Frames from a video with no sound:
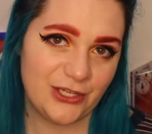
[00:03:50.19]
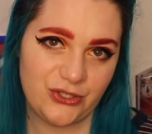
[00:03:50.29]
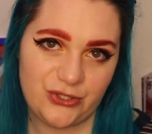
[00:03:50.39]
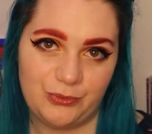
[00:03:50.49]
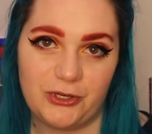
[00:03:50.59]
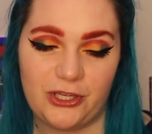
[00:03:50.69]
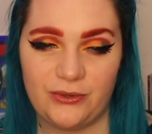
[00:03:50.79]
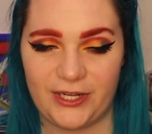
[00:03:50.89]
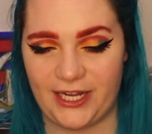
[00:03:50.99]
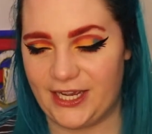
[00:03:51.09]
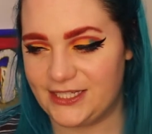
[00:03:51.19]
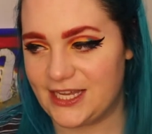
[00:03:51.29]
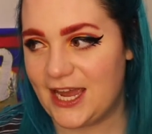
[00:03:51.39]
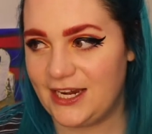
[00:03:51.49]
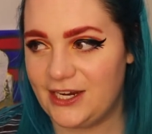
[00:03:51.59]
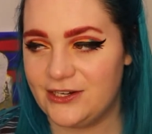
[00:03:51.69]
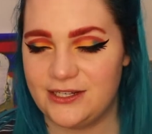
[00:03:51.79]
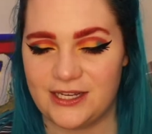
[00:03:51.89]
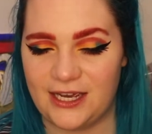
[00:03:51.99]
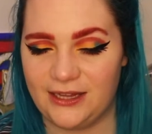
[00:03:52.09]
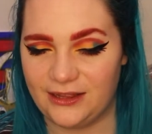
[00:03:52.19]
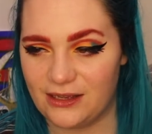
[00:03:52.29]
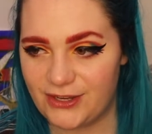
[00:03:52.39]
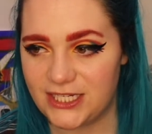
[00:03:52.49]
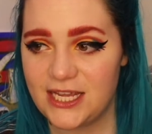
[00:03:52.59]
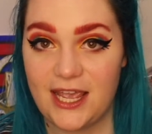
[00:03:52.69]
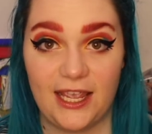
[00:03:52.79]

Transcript: It's super cute. It has cat ears. I love it.